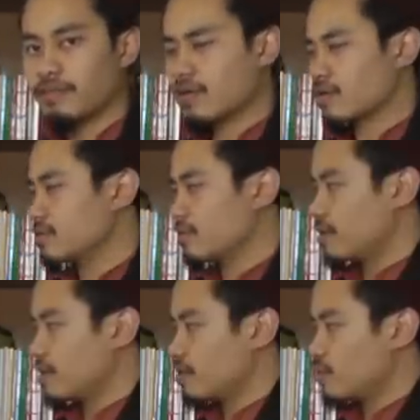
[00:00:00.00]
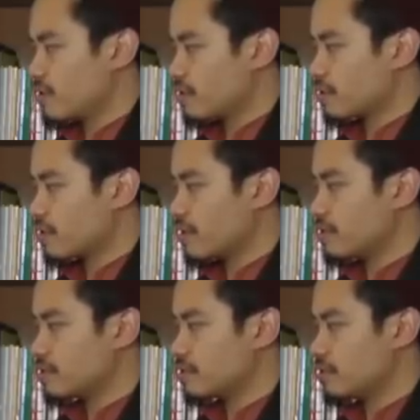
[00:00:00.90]
because within
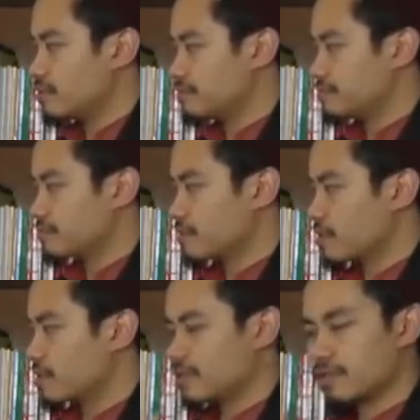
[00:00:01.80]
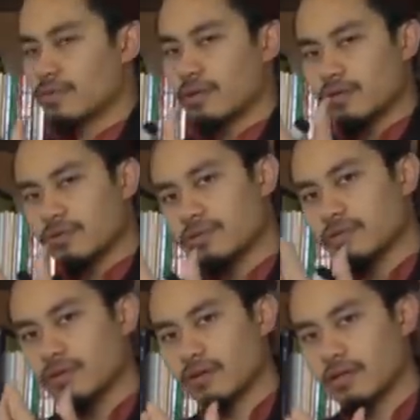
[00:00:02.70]
creation, these two are
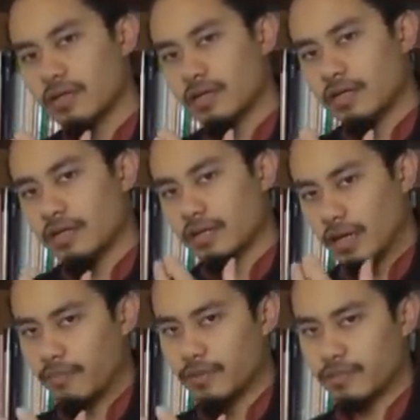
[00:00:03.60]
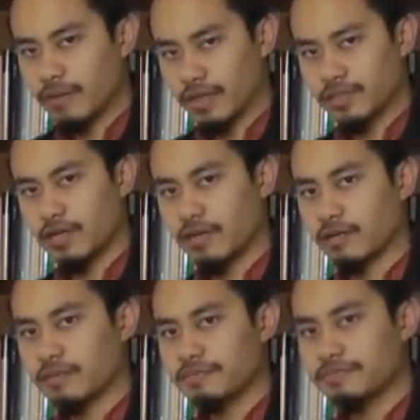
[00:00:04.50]
usually not accompanied by each
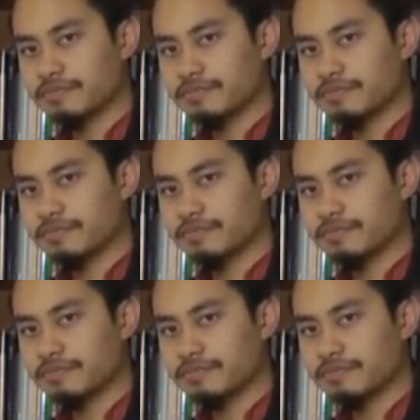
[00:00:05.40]
other.